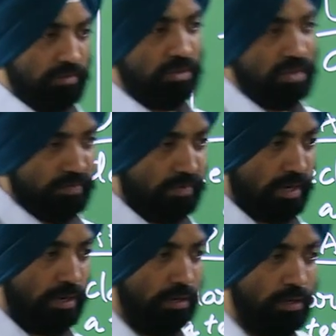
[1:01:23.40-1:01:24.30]
tea with your
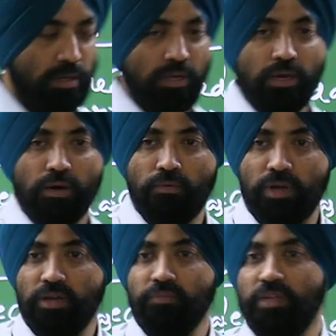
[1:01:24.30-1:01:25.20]
friend,
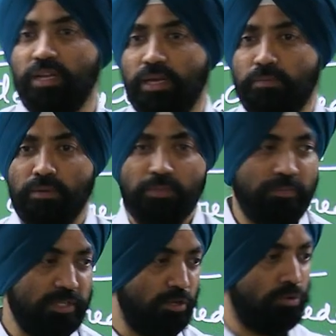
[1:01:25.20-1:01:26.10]
one of the table
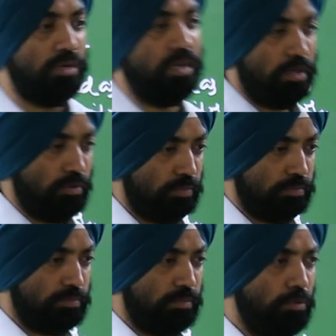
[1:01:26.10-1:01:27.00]
members looked at you.
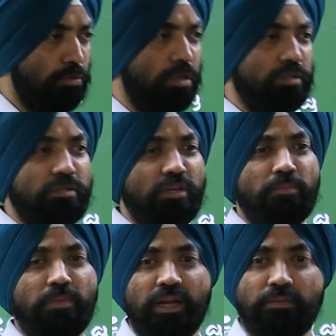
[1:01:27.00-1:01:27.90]
You also
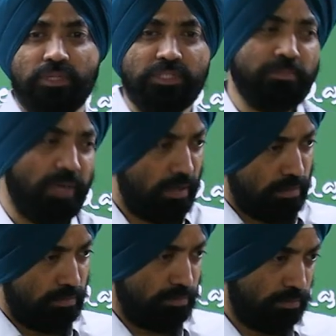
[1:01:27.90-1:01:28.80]
replied with a smile.
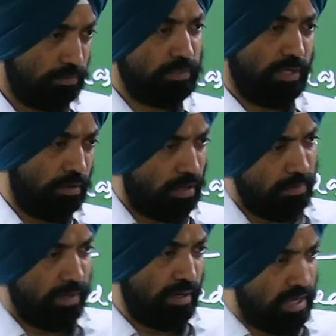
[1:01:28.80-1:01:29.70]

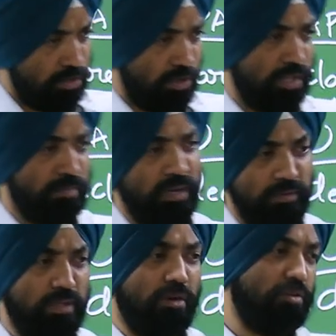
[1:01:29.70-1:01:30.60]
Normal, natural smile
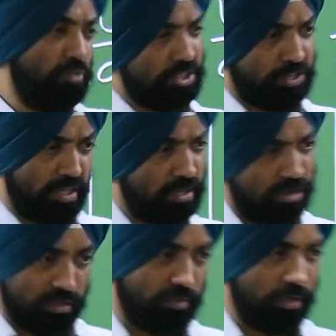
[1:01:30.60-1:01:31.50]
with, or to a stranger
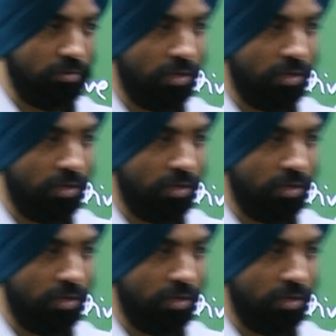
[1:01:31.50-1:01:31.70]
also we do,